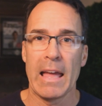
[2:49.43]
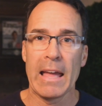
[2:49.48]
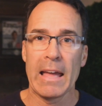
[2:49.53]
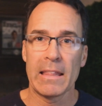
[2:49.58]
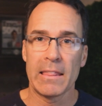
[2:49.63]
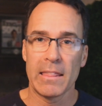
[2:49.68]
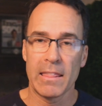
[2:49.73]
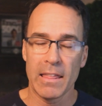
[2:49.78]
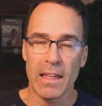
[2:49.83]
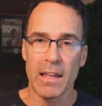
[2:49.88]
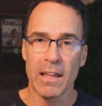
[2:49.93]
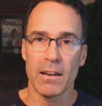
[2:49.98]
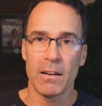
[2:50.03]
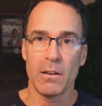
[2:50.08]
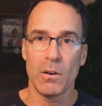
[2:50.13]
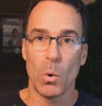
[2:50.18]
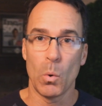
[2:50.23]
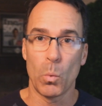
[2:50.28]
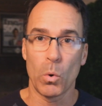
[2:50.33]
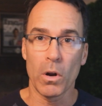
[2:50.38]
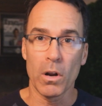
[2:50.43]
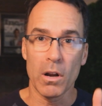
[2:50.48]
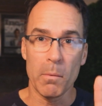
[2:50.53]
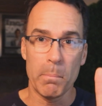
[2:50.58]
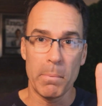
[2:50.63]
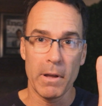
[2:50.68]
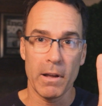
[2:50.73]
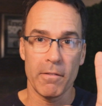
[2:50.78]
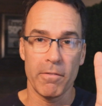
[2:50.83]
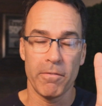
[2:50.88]
And then we're going
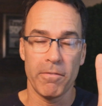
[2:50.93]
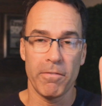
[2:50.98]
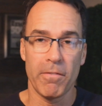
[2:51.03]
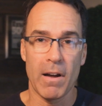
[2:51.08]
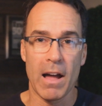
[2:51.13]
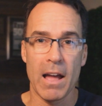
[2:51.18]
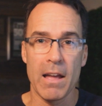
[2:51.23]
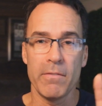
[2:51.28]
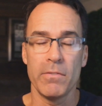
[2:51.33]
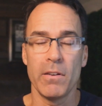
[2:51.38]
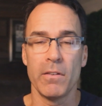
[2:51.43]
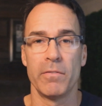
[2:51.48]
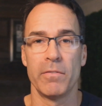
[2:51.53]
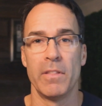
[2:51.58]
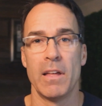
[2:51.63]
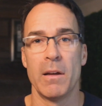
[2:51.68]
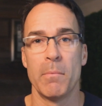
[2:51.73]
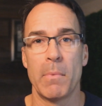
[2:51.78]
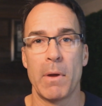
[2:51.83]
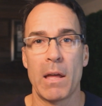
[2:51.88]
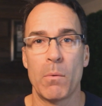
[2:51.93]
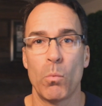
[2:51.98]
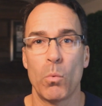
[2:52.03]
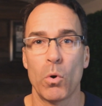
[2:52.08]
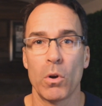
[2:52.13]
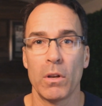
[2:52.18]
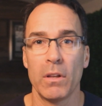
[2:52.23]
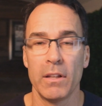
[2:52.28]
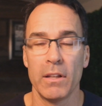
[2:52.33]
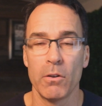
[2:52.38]
to pick 5 of them, and
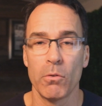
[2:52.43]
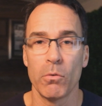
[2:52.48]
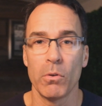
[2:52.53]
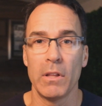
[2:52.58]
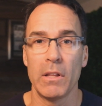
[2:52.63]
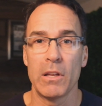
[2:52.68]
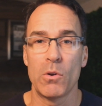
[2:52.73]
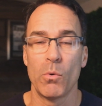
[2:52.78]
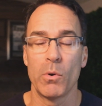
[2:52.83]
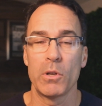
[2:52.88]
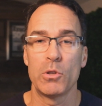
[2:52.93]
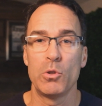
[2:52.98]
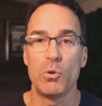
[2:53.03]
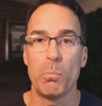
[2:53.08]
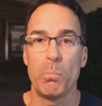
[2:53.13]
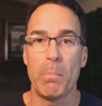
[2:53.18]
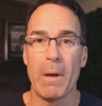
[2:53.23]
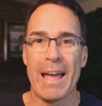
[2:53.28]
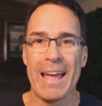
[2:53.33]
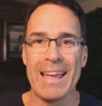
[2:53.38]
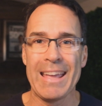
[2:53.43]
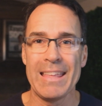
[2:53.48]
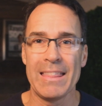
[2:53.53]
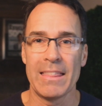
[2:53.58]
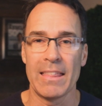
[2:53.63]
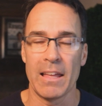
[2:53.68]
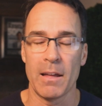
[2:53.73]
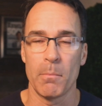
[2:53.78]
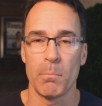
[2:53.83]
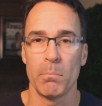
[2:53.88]
we're literally going to pay
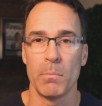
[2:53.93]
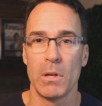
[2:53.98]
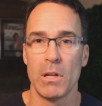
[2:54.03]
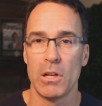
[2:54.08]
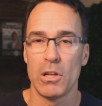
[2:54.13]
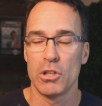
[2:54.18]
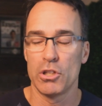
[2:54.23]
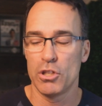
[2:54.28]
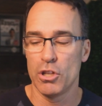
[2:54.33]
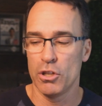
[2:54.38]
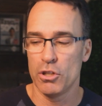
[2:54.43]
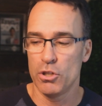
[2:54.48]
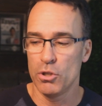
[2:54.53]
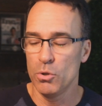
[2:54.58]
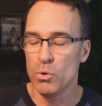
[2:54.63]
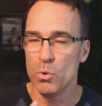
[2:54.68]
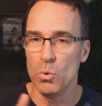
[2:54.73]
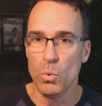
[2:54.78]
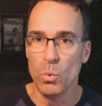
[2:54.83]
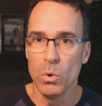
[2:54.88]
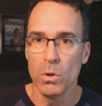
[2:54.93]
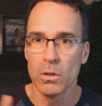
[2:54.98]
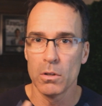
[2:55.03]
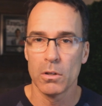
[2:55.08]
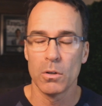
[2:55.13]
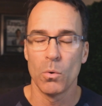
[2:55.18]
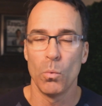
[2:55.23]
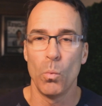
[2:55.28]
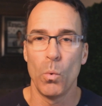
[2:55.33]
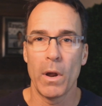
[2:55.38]
them to do
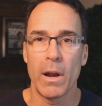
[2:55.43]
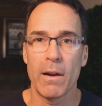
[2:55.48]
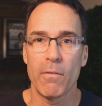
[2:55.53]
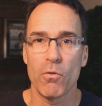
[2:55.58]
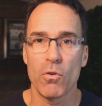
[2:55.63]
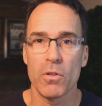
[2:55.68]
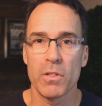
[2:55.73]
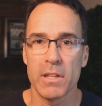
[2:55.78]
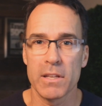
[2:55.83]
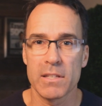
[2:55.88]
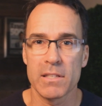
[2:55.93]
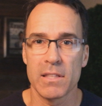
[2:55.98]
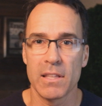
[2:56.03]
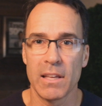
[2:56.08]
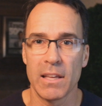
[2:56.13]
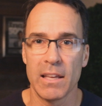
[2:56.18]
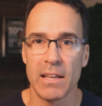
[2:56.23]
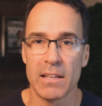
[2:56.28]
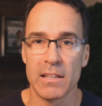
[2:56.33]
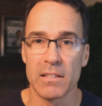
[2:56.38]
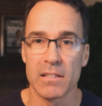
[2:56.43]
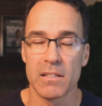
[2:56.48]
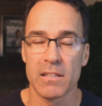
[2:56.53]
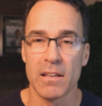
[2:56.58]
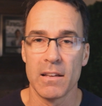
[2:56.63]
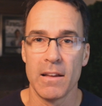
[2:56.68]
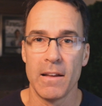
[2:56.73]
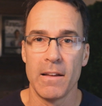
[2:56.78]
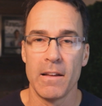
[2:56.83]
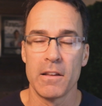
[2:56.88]
whatever this thing
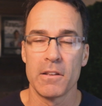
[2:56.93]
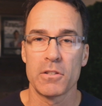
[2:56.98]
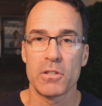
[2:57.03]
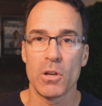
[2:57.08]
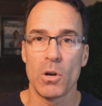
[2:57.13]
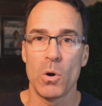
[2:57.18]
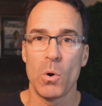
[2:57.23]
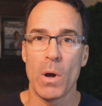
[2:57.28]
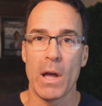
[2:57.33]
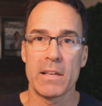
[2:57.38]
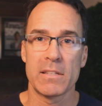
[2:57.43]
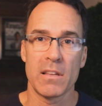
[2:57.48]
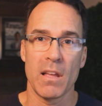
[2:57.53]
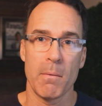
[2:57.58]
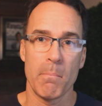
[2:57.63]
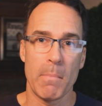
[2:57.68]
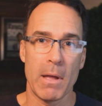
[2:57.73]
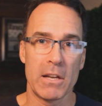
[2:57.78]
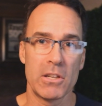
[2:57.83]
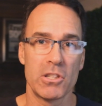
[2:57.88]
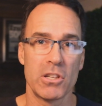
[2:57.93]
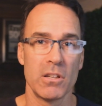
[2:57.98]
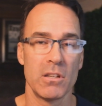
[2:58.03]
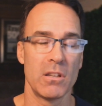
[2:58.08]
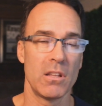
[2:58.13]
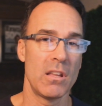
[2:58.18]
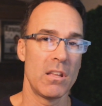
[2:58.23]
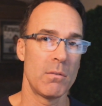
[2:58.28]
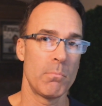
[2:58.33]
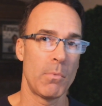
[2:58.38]
is. So as I
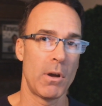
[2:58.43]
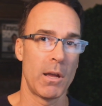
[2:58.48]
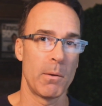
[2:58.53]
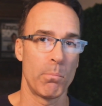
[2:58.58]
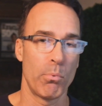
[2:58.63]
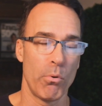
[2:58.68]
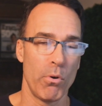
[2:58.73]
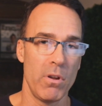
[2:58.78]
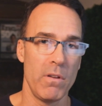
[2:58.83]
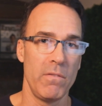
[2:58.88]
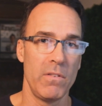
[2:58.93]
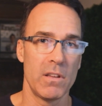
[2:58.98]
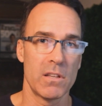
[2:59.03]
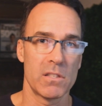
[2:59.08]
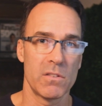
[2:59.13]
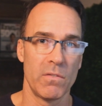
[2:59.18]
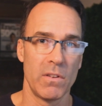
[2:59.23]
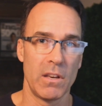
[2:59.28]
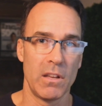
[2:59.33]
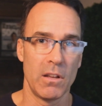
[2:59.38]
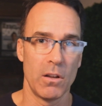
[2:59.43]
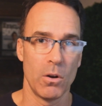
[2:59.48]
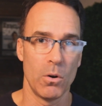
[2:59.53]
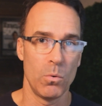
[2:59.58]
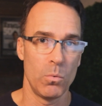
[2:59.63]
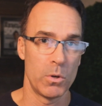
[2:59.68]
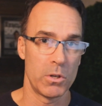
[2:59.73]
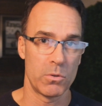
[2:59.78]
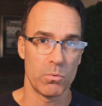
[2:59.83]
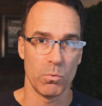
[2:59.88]
mentioned in my previous video,
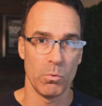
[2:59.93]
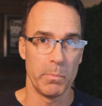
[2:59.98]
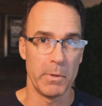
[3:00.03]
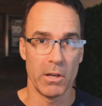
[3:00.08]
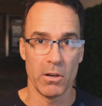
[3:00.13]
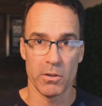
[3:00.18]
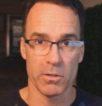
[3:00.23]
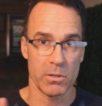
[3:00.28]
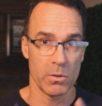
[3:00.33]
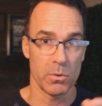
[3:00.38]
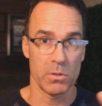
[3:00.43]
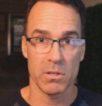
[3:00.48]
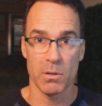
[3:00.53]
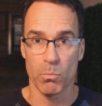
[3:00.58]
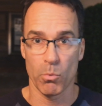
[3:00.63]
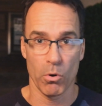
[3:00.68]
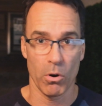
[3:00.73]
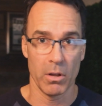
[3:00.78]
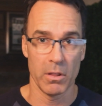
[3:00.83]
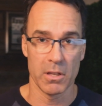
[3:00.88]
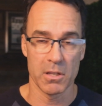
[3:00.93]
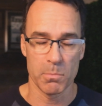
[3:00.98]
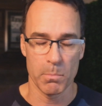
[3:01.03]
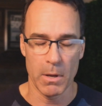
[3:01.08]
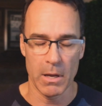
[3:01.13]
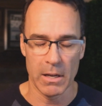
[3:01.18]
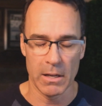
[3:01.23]
which will be also somewhere on this